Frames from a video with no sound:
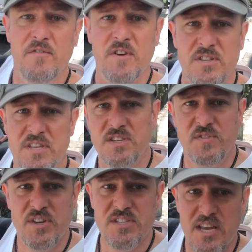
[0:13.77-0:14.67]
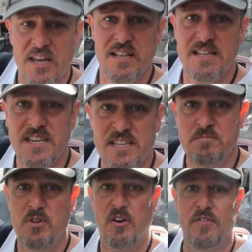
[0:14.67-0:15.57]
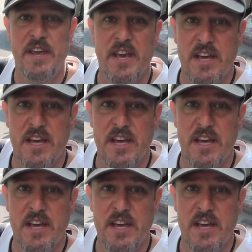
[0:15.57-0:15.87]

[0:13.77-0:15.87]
first things first, let's get some coffee.